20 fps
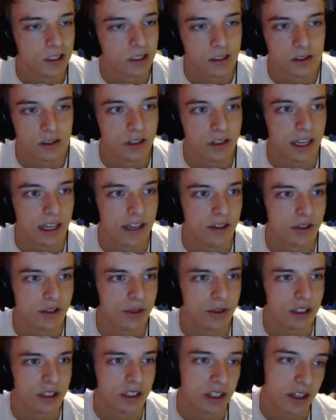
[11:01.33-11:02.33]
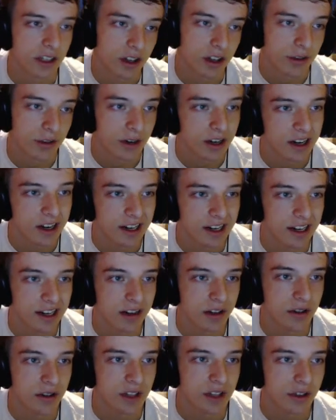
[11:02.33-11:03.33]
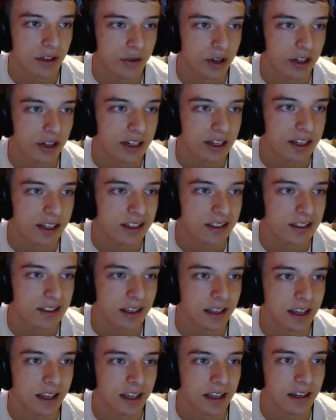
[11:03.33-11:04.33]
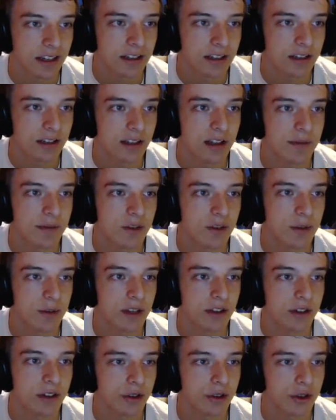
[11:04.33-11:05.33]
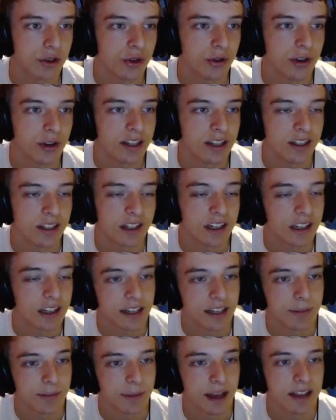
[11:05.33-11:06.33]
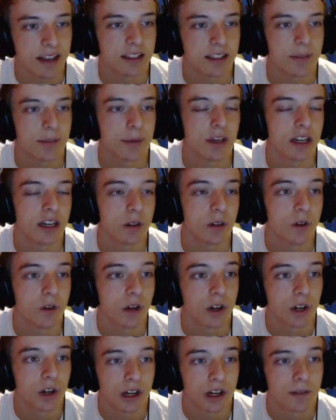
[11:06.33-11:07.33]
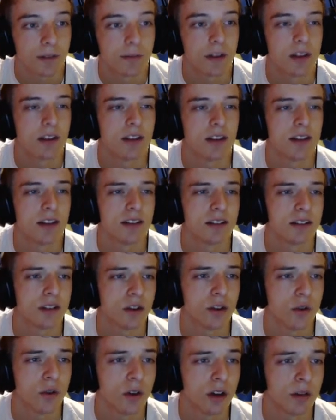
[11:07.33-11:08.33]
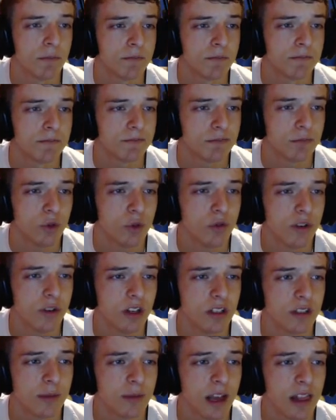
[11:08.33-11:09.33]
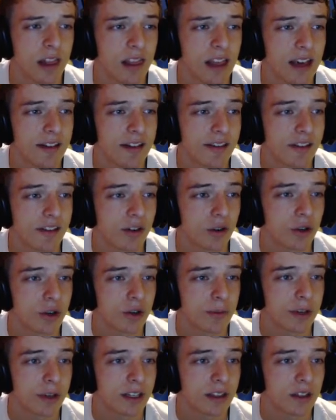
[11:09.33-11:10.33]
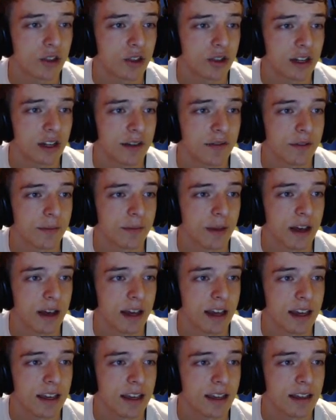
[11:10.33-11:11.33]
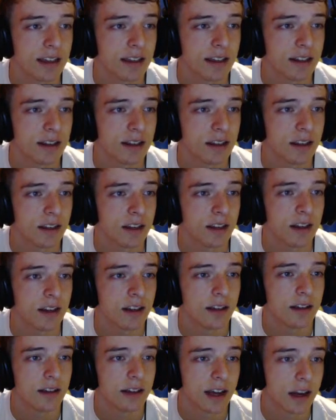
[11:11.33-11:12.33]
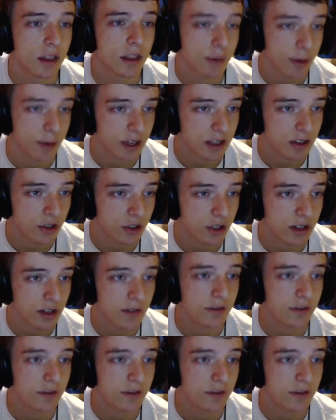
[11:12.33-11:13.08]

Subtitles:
Yeah, just really good all around. I need another stealth rock, I guess, and it'd still be in there UU. I couldn't let it pass up any longer. So moving on to my last RU pick in the draft, my 9th pick in the draft.